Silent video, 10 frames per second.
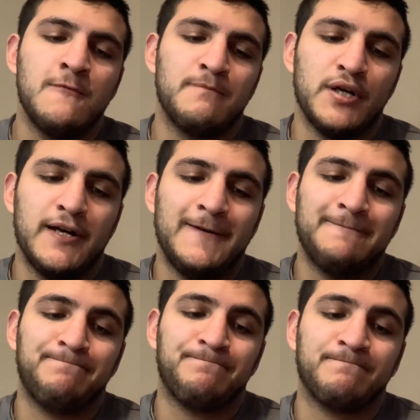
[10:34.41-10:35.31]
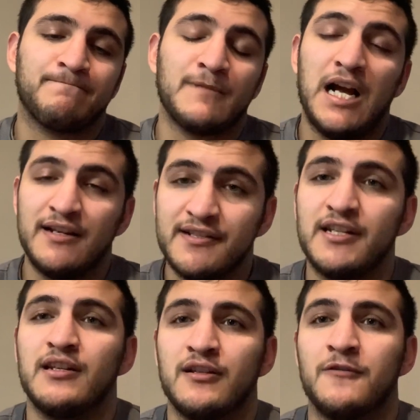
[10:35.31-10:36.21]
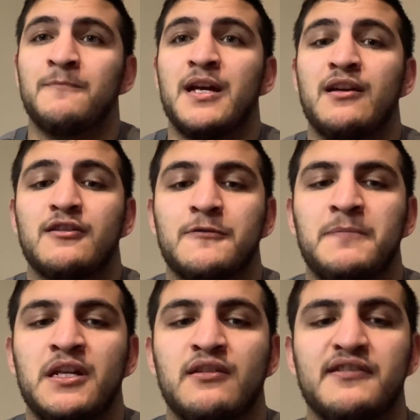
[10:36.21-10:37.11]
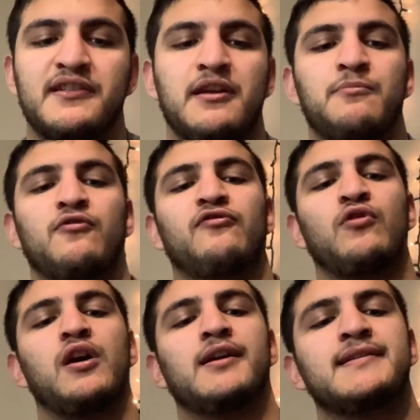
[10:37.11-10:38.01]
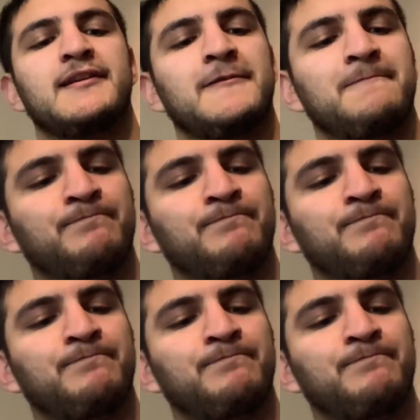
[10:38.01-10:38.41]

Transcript: but I see him as being a staple for our team.